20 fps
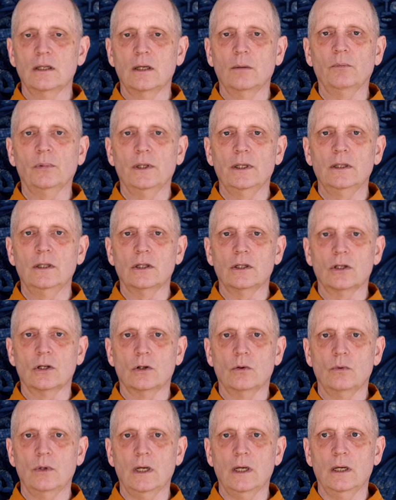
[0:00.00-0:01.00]
simply
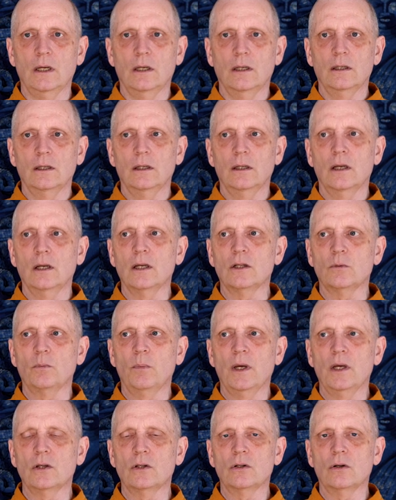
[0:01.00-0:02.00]
disagree. It's
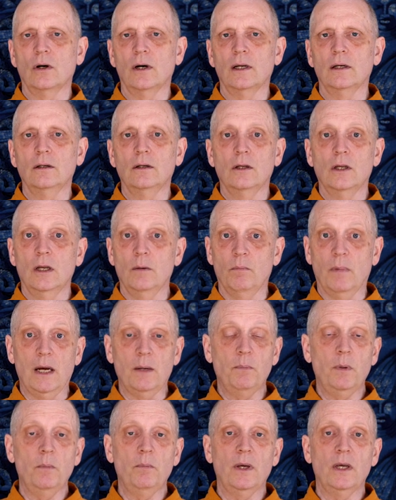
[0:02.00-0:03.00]
based on, it
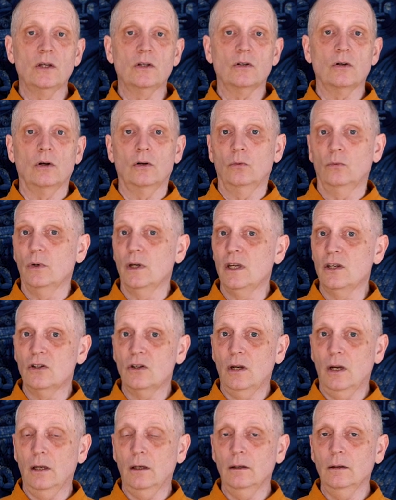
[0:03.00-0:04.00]
might be based on
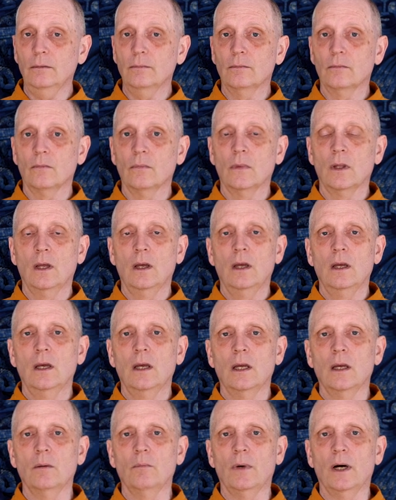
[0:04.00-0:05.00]
reasoning,
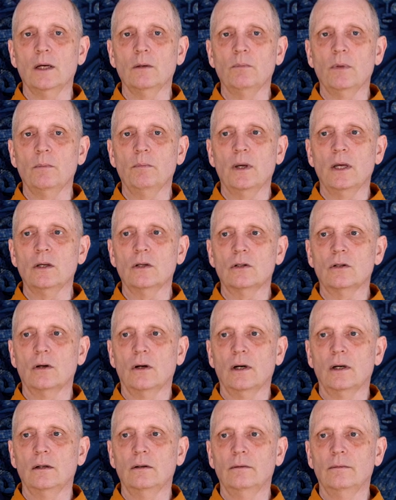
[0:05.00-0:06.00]
it might be based
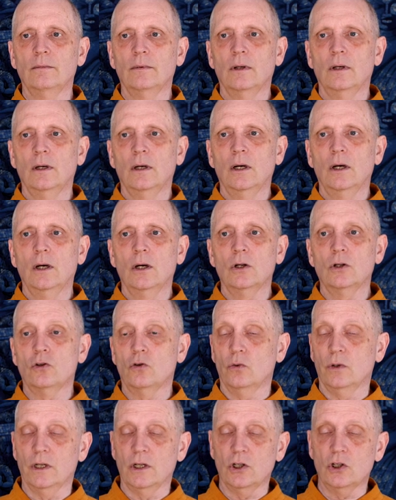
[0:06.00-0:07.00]
on
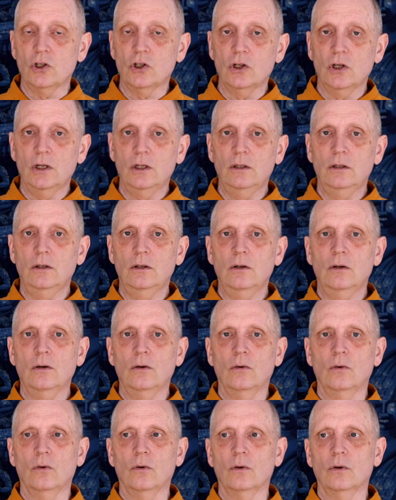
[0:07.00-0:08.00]
tradition
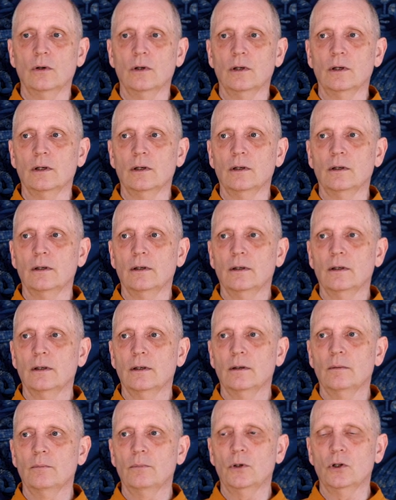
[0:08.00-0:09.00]
or
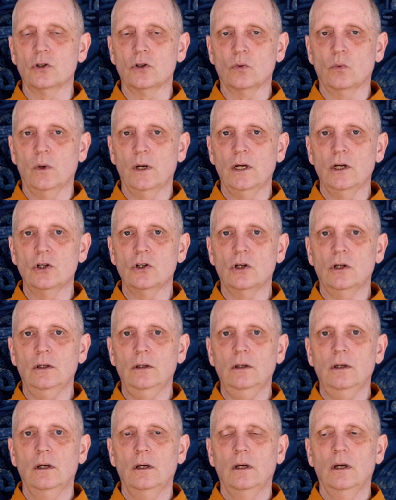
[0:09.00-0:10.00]

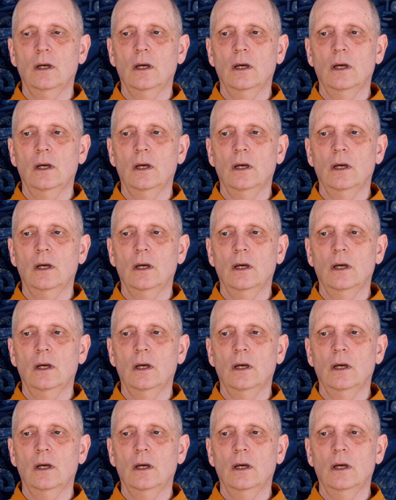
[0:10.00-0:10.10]
persuasion.